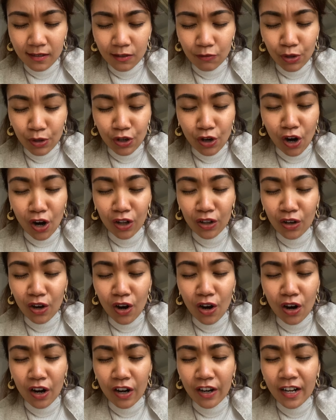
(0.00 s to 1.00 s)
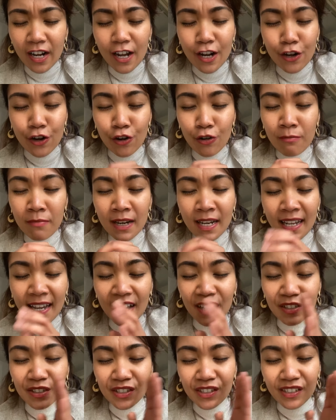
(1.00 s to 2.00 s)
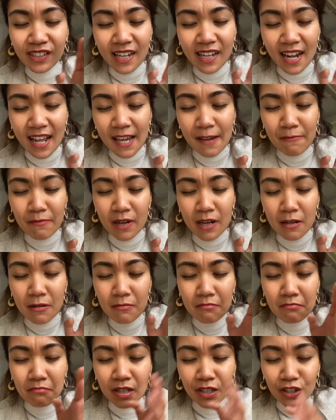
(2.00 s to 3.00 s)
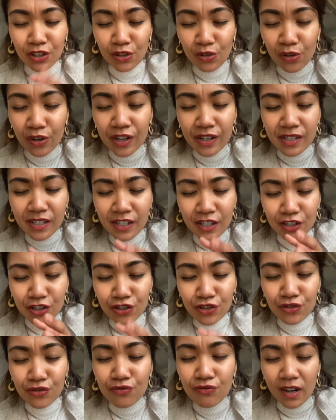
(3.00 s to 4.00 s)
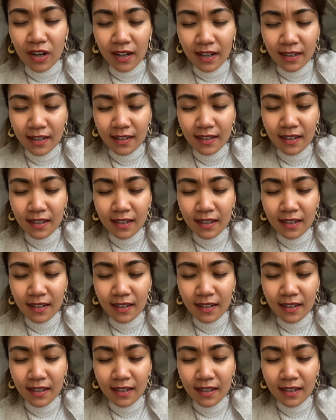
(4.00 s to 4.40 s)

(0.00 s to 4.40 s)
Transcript: We call on nobody else's name but yours, Yeshua.